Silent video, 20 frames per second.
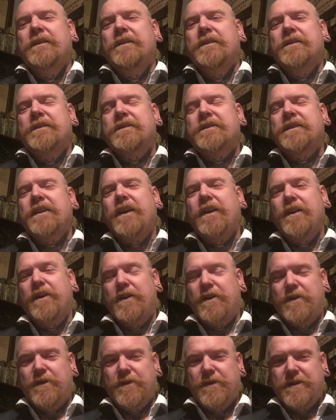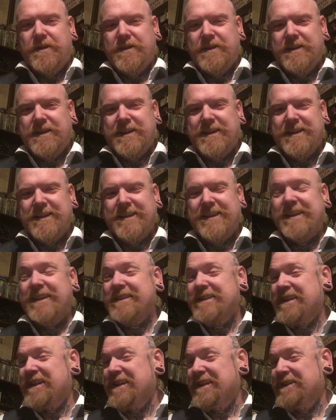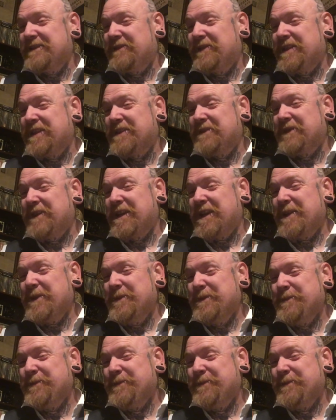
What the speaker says: So, that's it for this video.